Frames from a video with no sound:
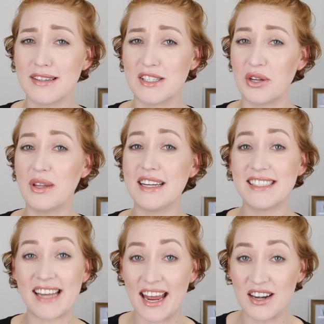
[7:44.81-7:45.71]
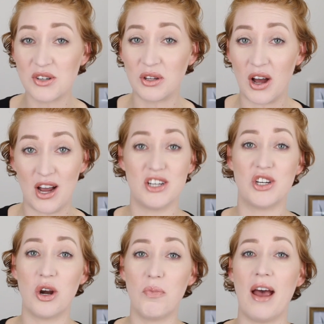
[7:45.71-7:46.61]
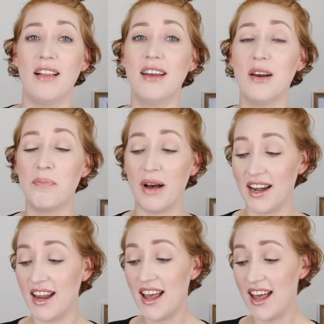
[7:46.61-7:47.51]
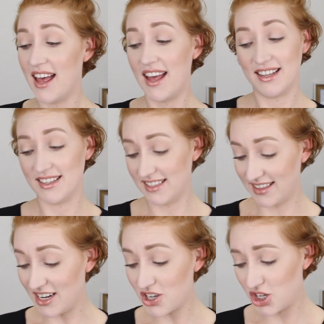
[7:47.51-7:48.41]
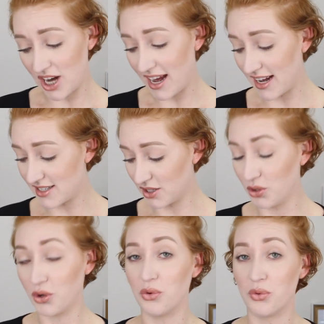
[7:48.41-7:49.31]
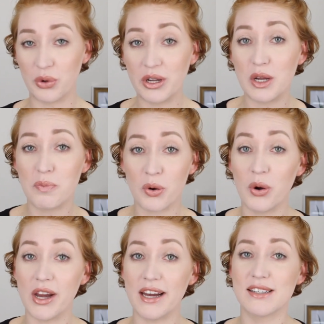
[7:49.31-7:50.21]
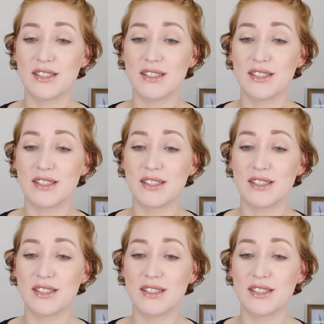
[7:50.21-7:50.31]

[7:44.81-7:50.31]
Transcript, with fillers: It's only a ten dollar eyeshadow palette, but these shades look really pretty.